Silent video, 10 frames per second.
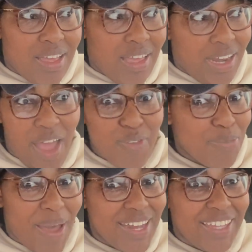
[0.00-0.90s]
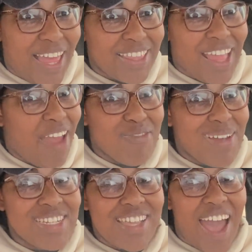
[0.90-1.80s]
and
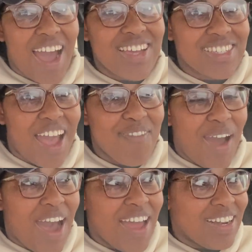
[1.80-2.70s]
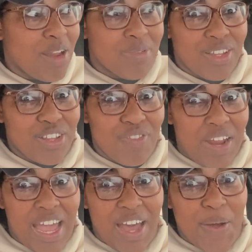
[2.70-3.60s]
everybody's eyes got wide, and they were looking
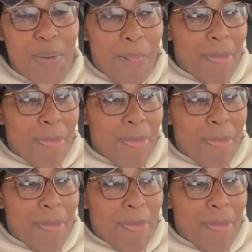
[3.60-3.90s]
around.